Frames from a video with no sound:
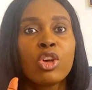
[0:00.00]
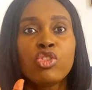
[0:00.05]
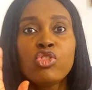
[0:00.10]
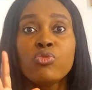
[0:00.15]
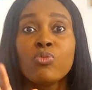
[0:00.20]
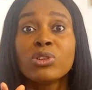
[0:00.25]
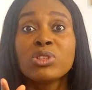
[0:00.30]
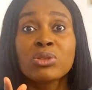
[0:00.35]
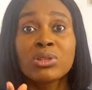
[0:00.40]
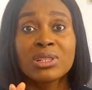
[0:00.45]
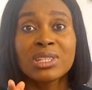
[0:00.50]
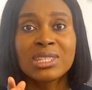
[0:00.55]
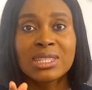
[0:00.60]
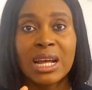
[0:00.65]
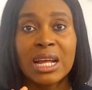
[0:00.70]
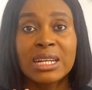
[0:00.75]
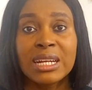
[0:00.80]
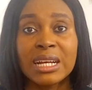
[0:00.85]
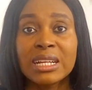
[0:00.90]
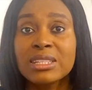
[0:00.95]
You must
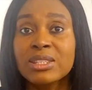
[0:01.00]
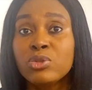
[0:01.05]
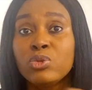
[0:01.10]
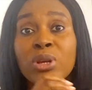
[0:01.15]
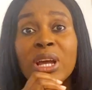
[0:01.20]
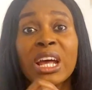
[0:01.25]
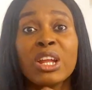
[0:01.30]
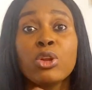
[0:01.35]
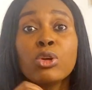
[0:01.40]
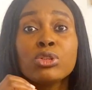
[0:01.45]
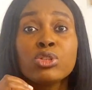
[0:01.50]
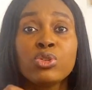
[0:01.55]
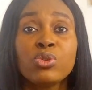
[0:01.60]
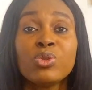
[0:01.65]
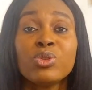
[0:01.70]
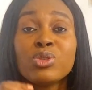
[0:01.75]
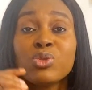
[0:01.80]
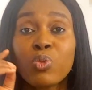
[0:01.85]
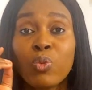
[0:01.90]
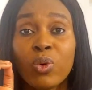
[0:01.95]
understand that you cannot
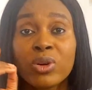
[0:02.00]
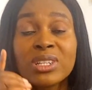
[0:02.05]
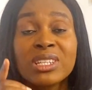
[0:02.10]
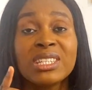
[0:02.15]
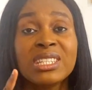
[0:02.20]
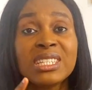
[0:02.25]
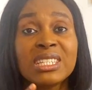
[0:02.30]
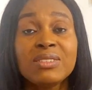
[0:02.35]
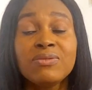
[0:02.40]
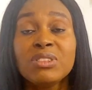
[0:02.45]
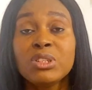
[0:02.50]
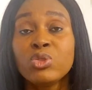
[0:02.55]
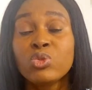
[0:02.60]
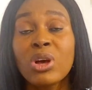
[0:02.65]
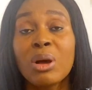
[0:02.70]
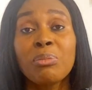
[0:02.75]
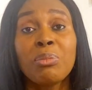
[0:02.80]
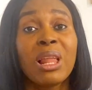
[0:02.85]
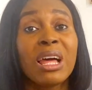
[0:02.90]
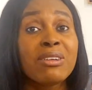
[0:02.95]
use one CV
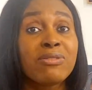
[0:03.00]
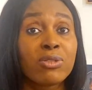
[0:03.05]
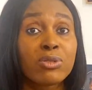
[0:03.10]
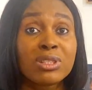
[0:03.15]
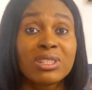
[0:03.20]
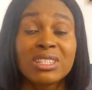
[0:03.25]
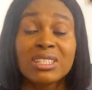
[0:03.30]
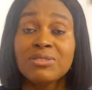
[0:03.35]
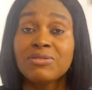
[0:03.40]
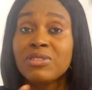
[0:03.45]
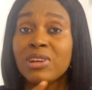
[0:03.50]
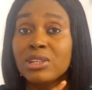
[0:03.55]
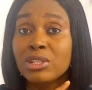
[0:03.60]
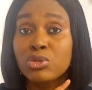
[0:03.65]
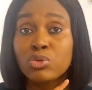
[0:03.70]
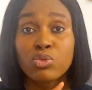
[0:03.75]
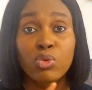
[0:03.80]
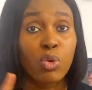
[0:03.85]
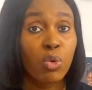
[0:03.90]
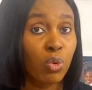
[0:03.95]
to apply for
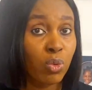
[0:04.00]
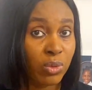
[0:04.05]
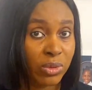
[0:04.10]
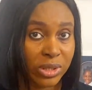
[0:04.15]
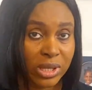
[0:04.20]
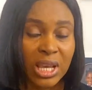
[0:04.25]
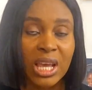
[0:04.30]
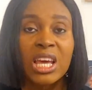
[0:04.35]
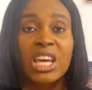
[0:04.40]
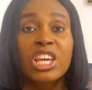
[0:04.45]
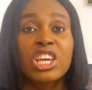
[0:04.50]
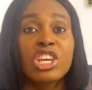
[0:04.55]
different roles.